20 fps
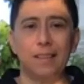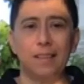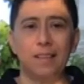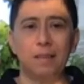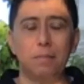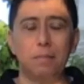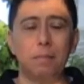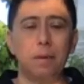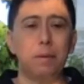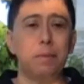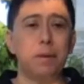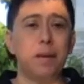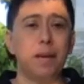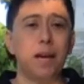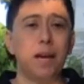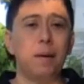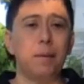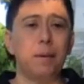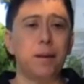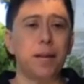maybe
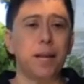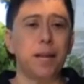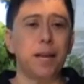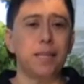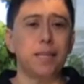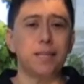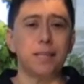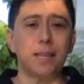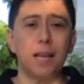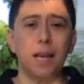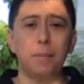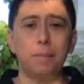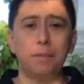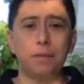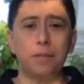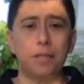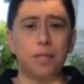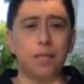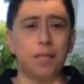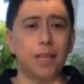have a nice cup of
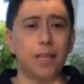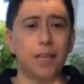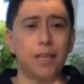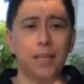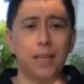tea.